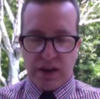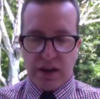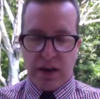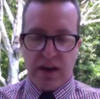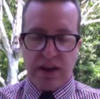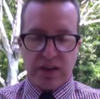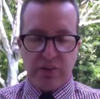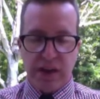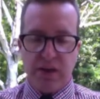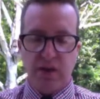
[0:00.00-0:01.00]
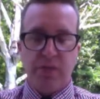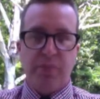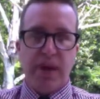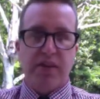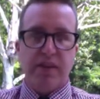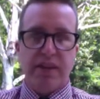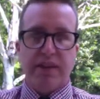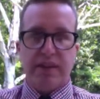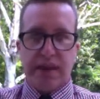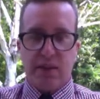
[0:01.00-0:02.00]
God, I just meant you look better in the
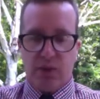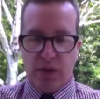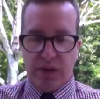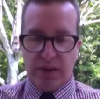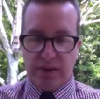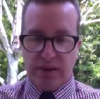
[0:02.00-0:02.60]
second one.